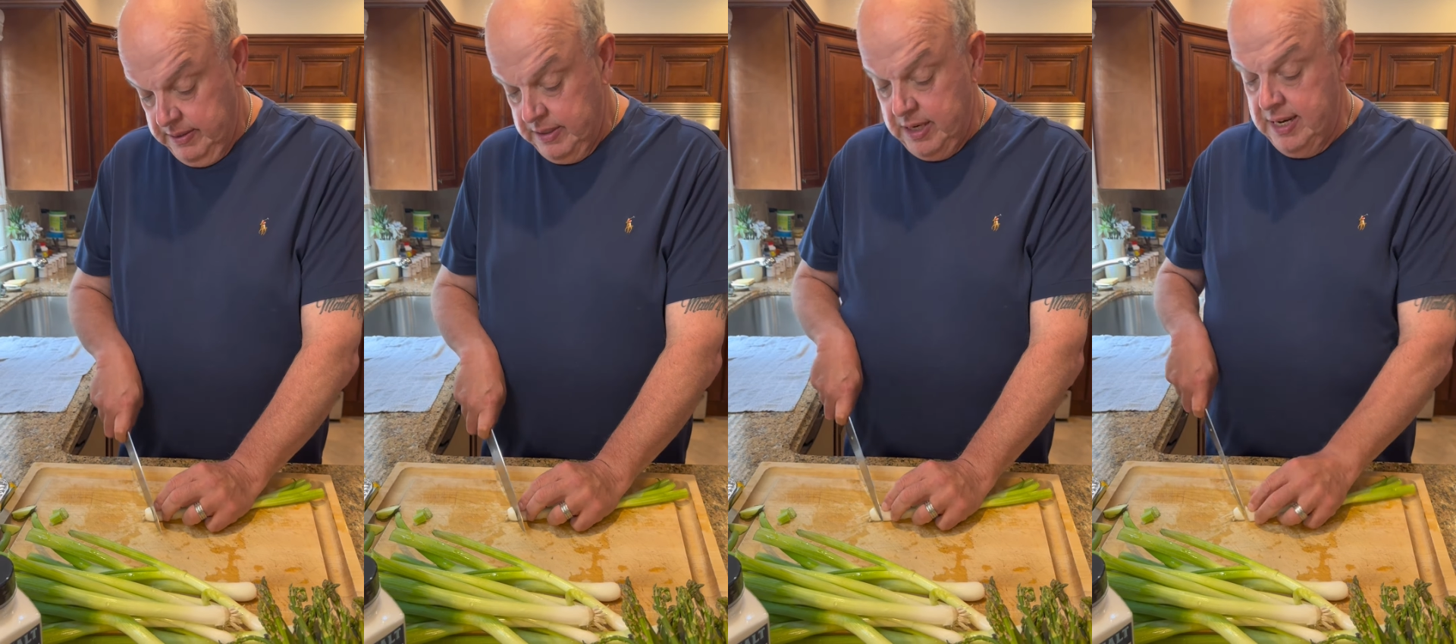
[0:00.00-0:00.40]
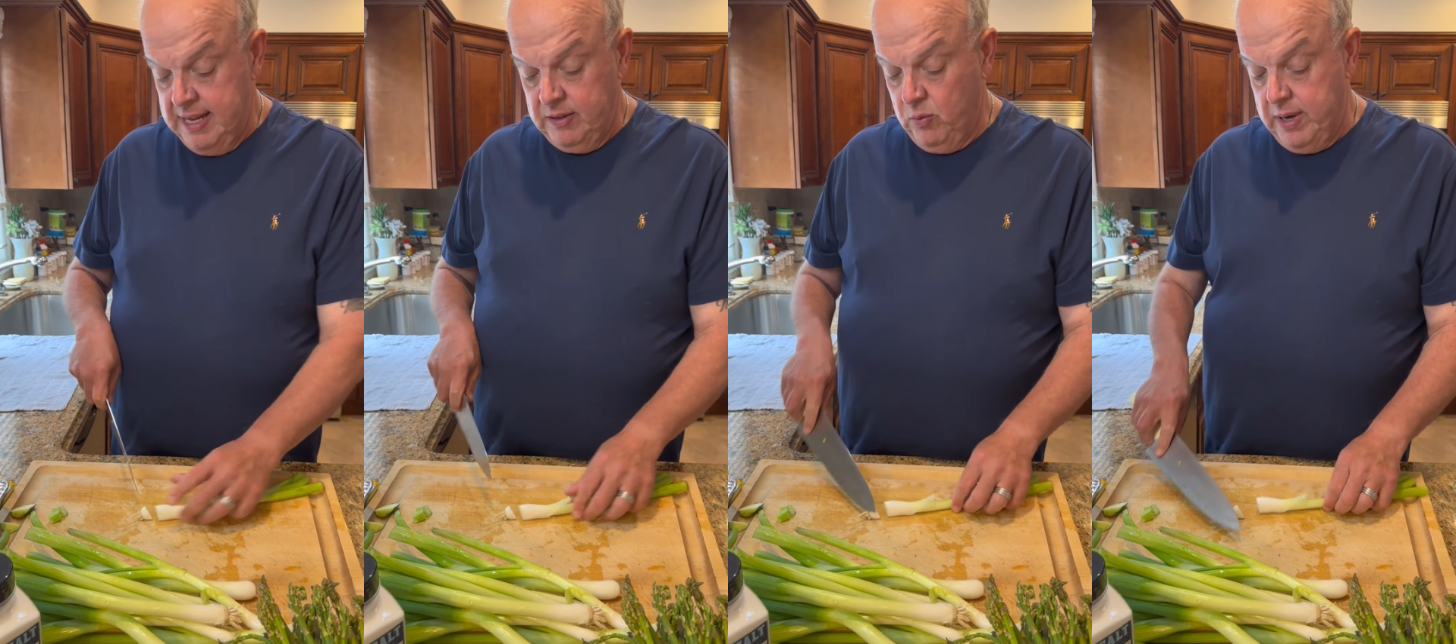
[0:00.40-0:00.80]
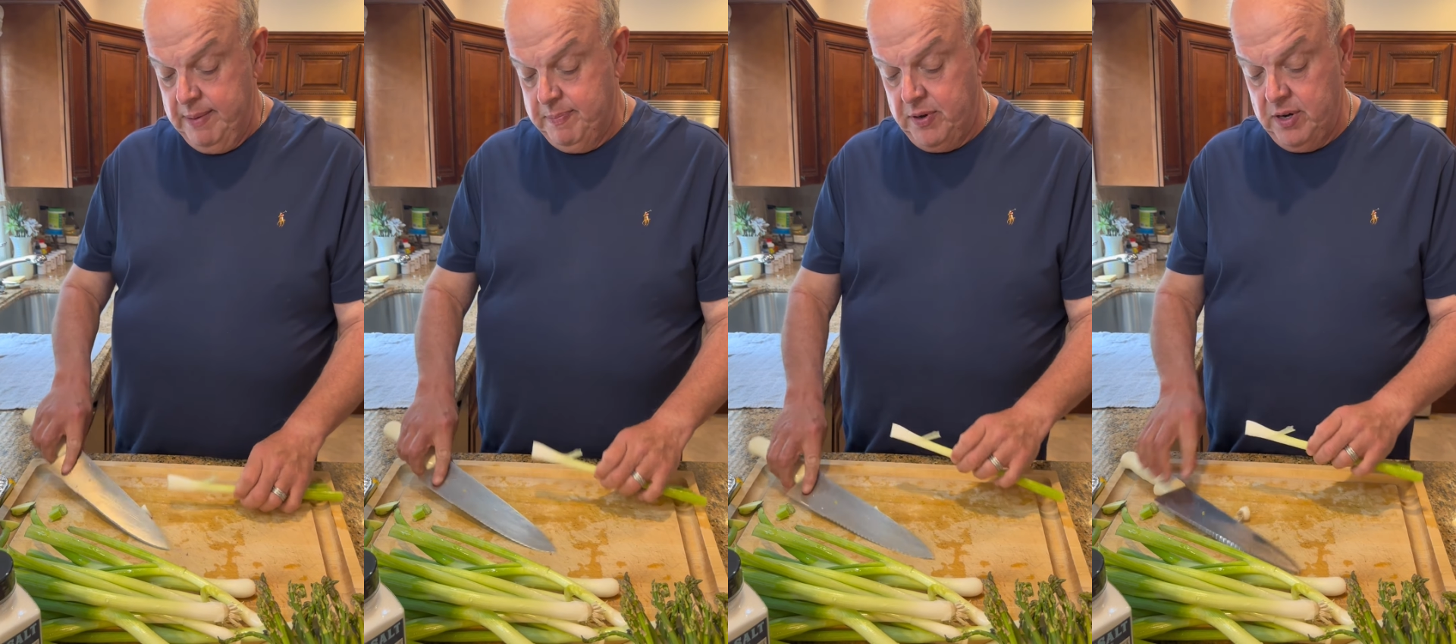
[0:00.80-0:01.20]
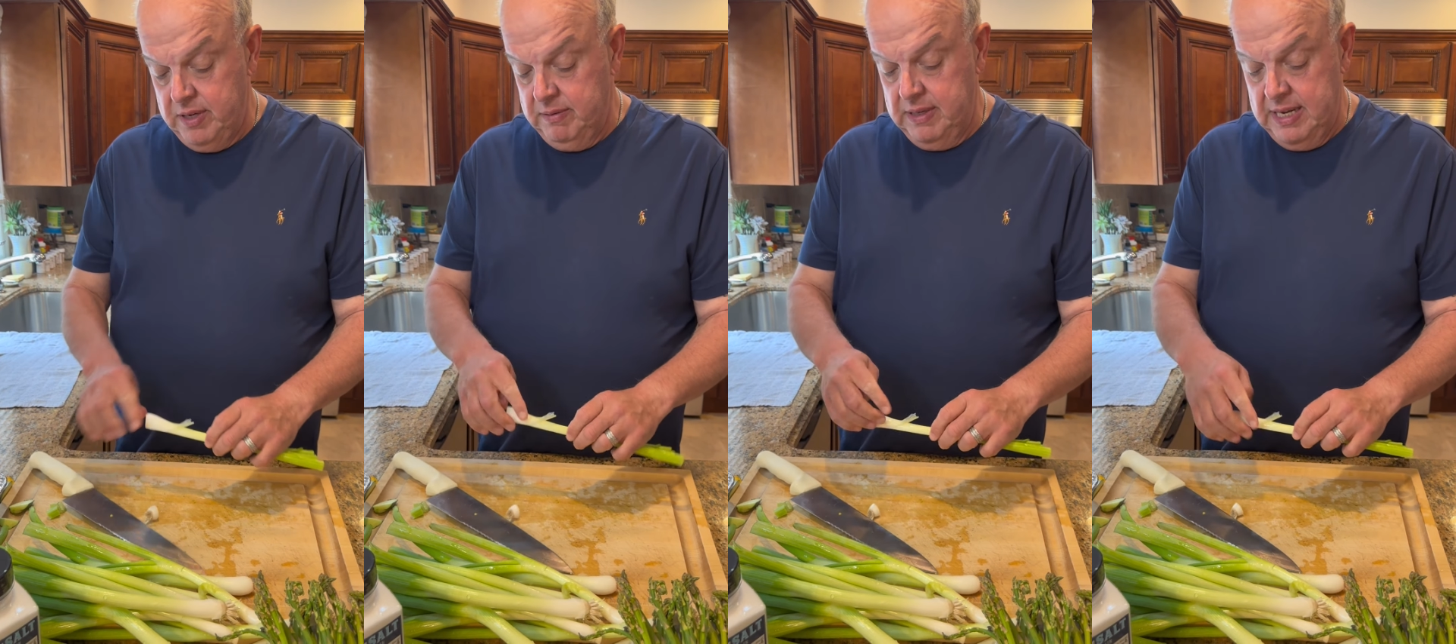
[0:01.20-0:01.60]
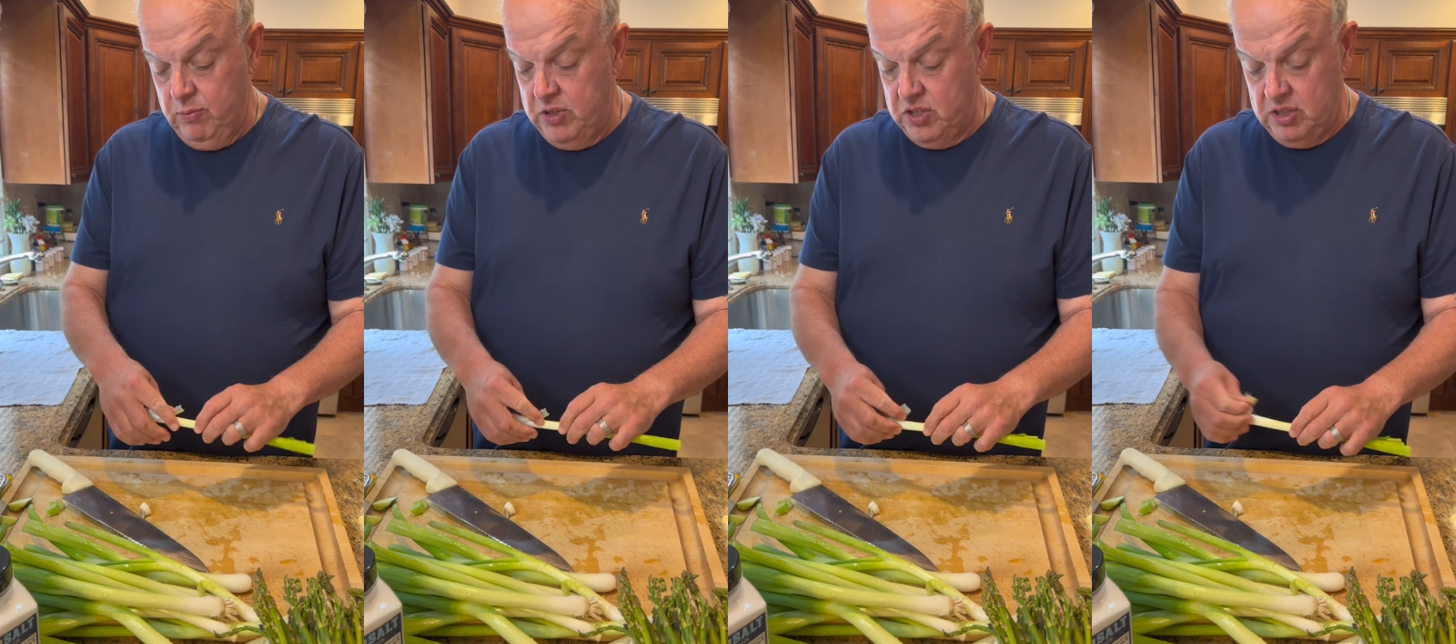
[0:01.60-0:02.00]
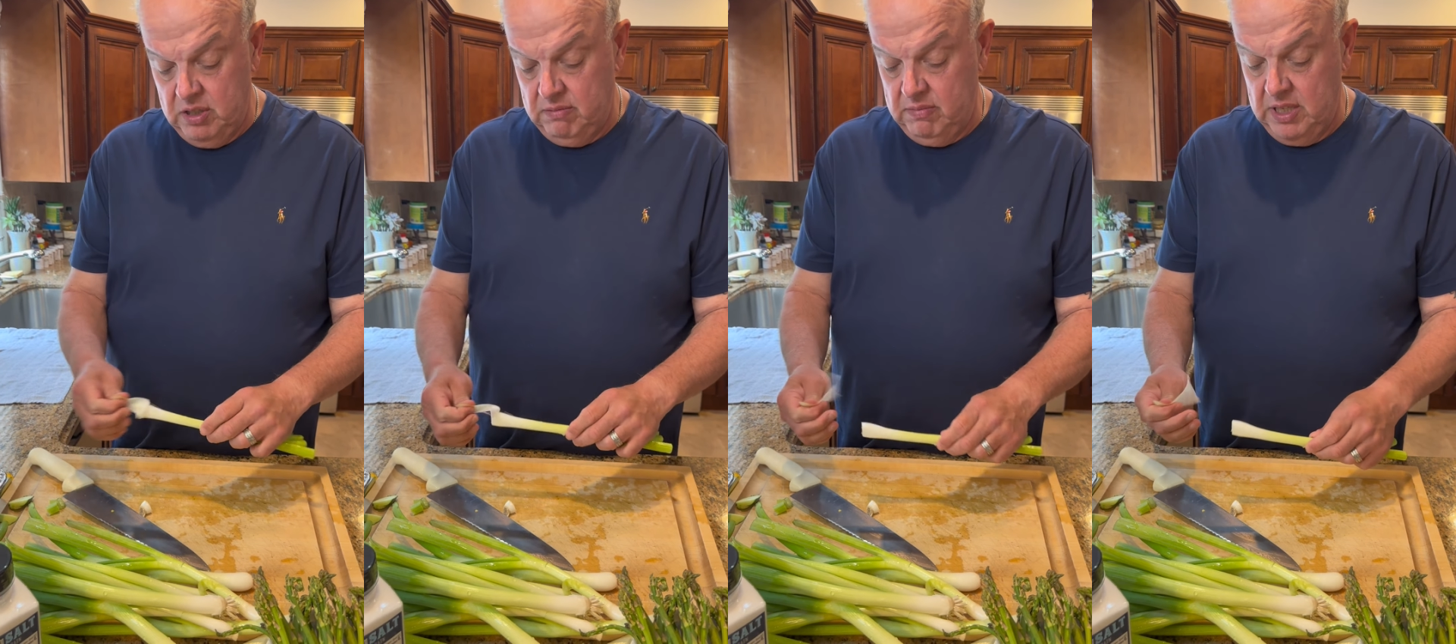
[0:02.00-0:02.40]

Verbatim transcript: cutting out the white part, and we're just,